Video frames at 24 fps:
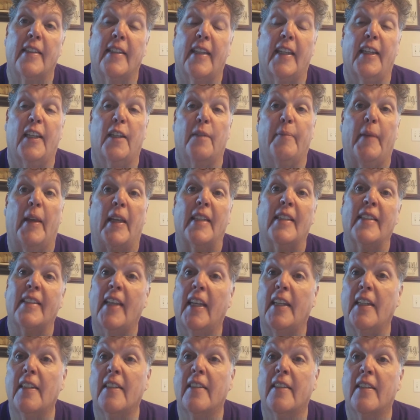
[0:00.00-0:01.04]
They could make
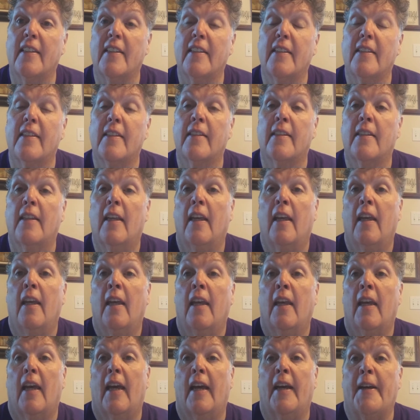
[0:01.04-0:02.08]
sentences
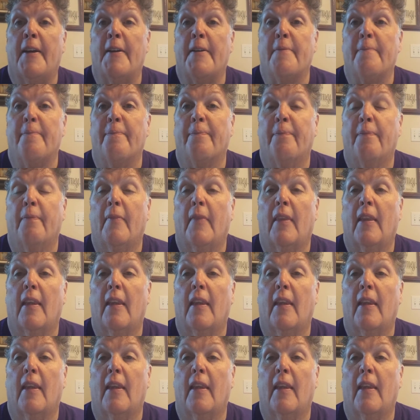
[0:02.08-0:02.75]
out